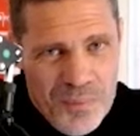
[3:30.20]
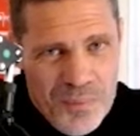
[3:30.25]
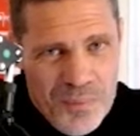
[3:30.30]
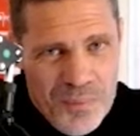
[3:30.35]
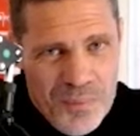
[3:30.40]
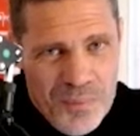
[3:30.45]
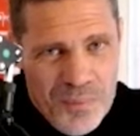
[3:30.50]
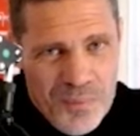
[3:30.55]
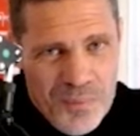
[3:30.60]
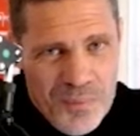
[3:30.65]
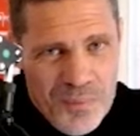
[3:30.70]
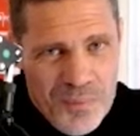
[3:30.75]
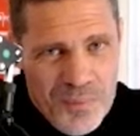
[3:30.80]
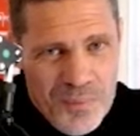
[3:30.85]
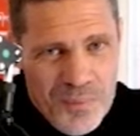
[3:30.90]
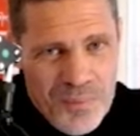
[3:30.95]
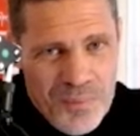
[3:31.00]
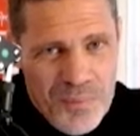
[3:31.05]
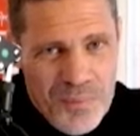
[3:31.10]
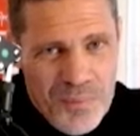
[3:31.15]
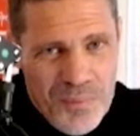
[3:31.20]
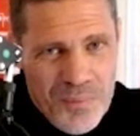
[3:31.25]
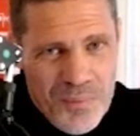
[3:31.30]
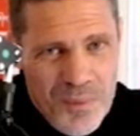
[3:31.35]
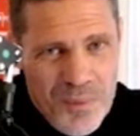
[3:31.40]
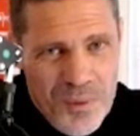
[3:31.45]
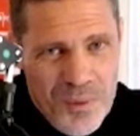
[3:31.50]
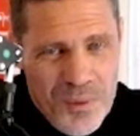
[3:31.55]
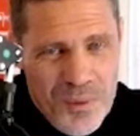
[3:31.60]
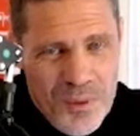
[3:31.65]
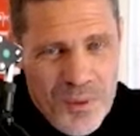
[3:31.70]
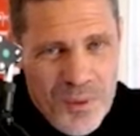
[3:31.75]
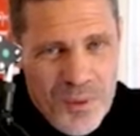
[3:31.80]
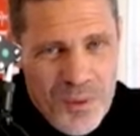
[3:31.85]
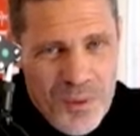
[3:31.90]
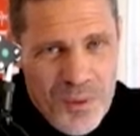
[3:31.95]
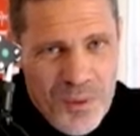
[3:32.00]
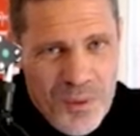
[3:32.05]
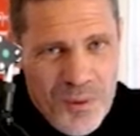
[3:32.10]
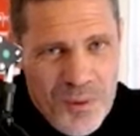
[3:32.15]

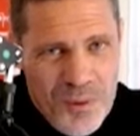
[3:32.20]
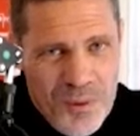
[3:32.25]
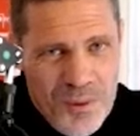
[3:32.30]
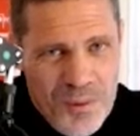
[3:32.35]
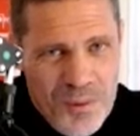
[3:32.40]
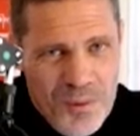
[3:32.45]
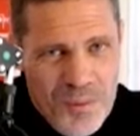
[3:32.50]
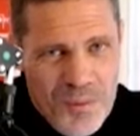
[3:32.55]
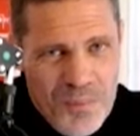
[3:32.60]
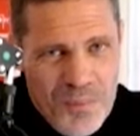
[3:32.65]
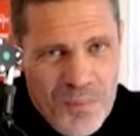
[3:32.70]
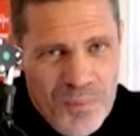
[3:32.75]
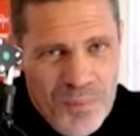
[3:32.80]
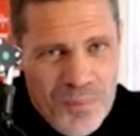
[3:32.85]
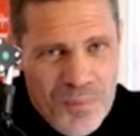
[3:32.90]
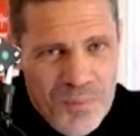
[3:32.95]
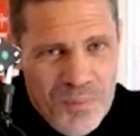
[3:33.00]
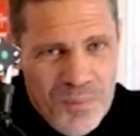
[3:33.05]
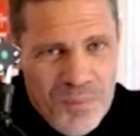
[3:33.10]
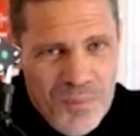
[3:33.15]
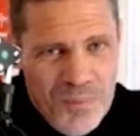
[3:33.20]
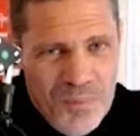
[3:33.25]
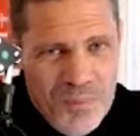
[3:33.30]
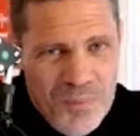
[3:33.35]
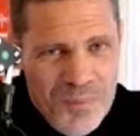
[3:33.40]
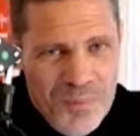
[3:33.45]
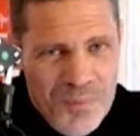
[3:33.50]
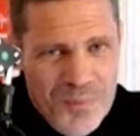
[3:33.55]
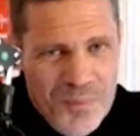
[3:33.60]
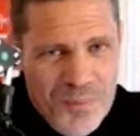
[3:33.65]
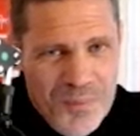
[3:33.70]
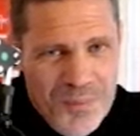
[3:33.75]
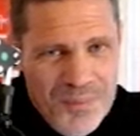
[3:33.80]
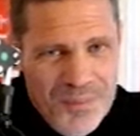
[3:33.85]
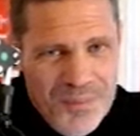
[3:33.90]
(silent)